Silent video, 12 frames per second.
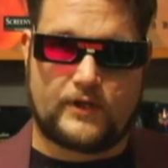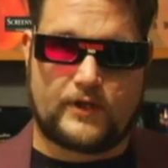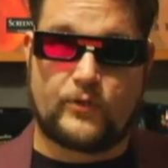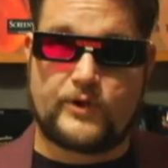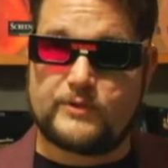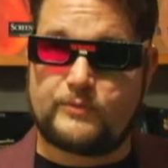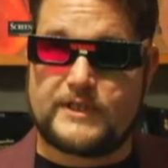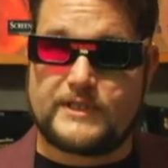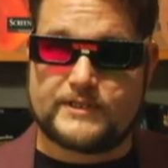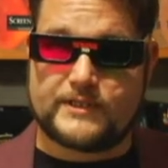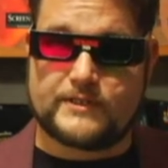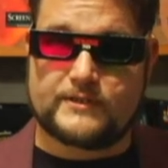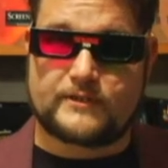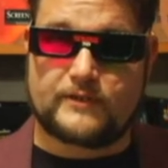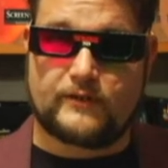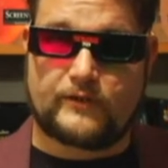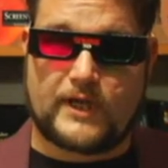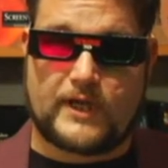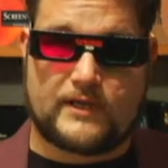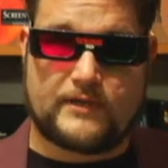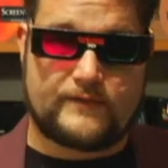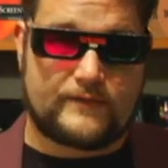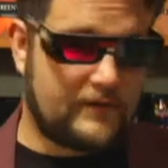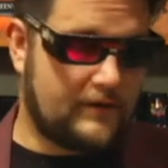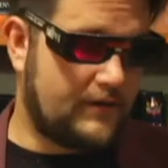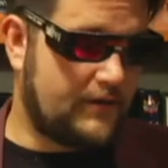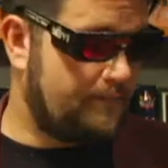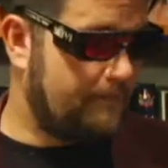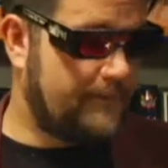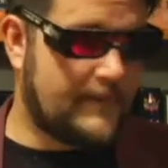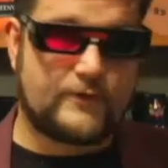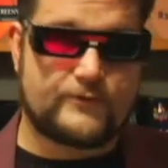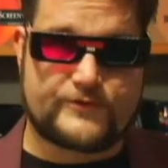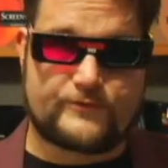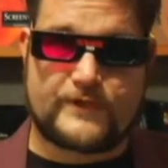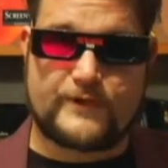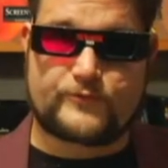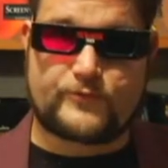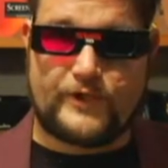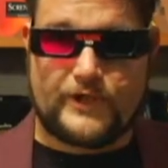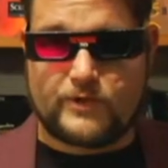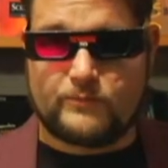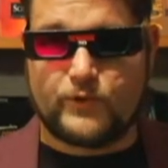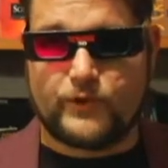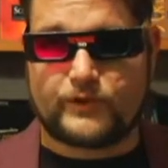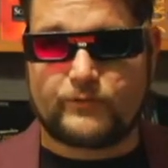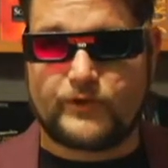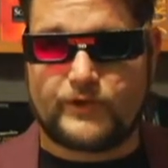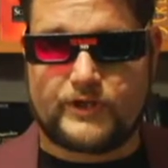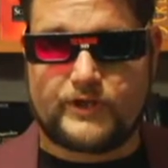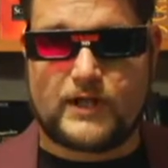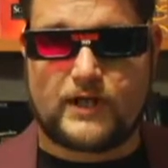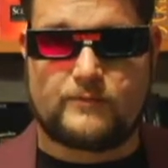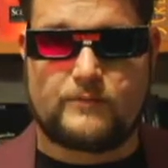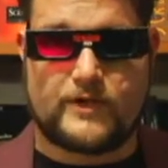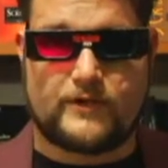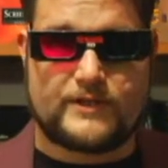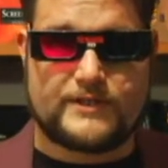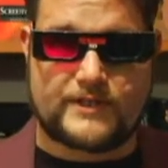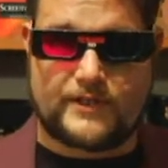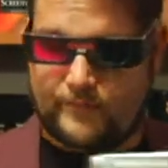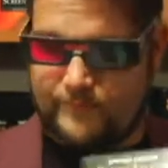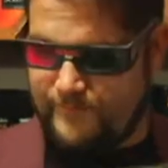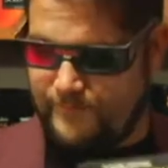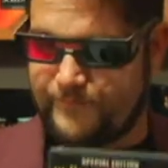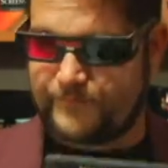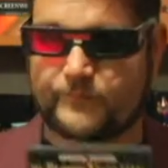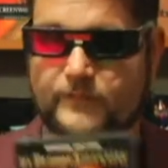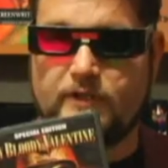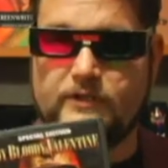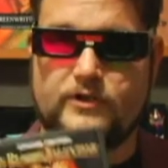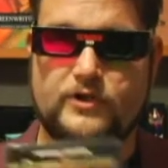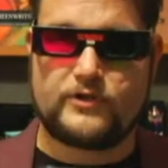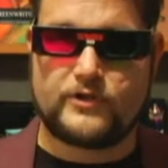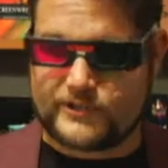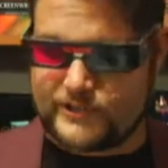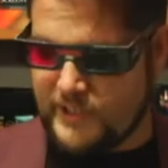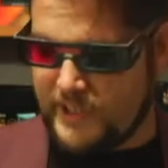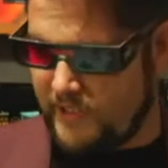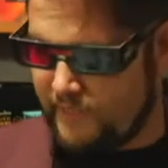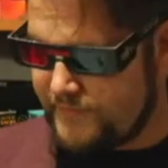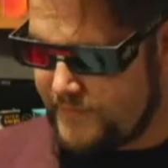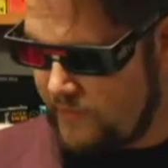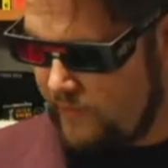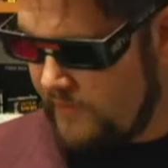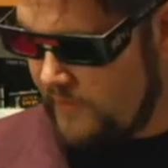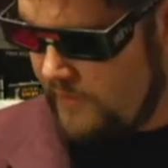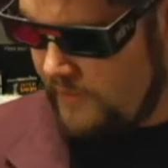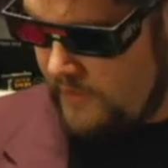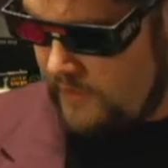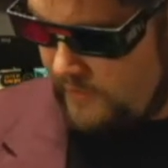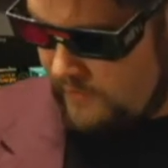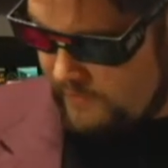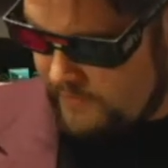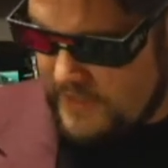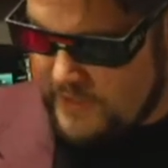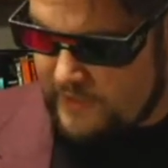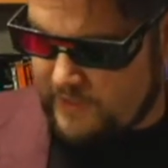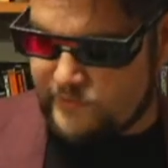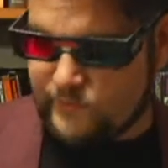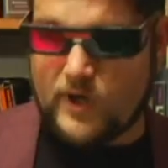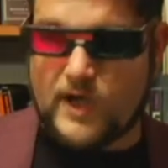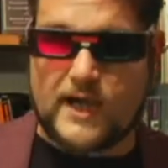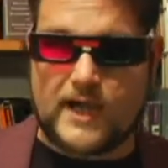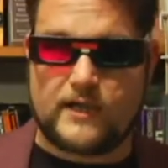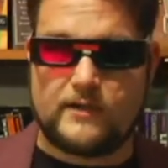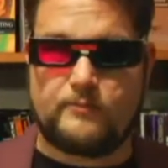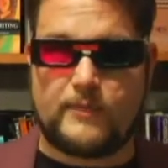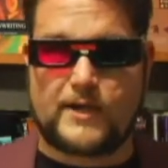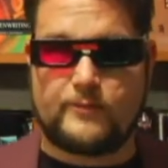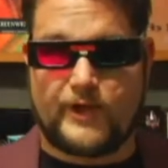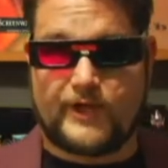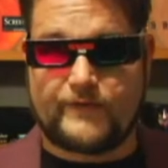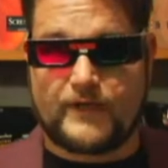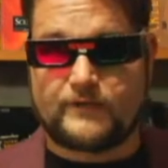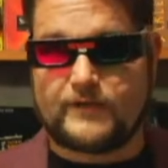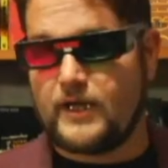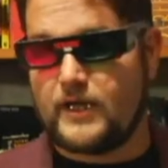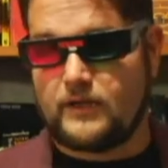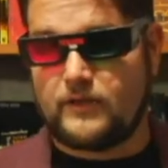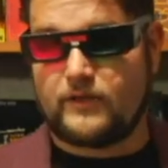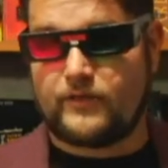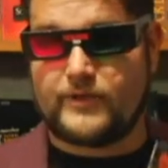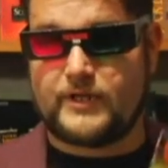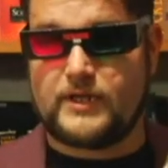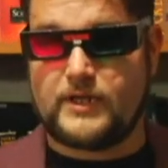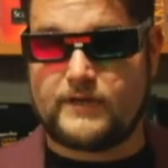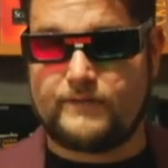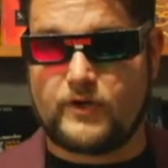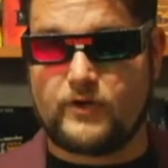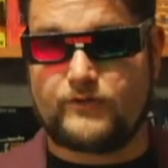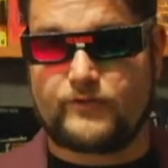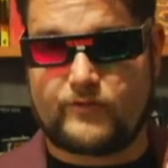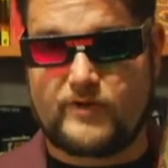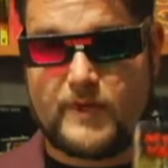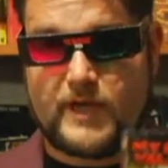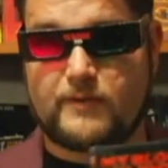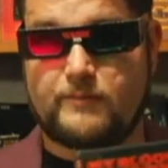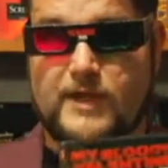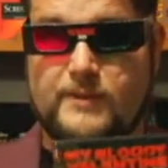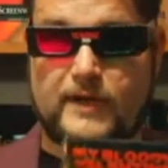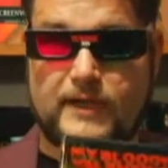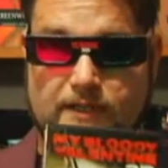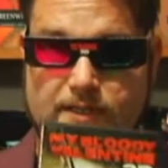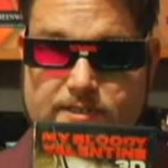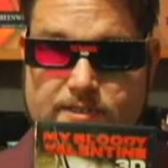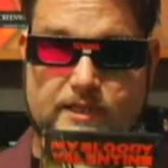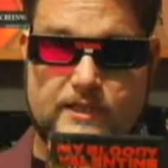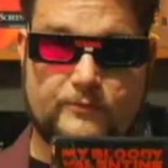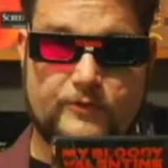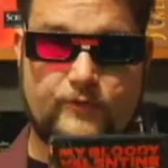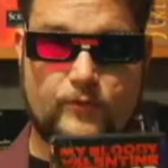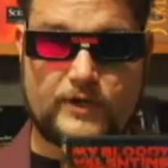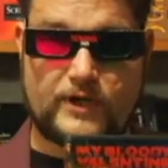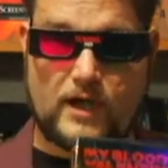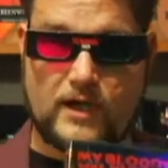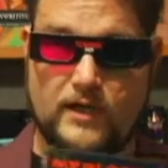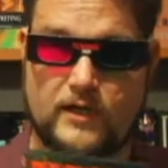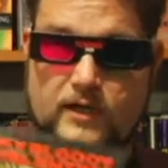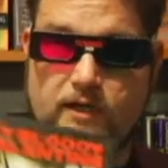Going to Pieces. Okay, that was a really good book, really good documentary. So, good stuff. So, that is why My Bloody Valentine 3D, even though it was a remake, made my list at number 49.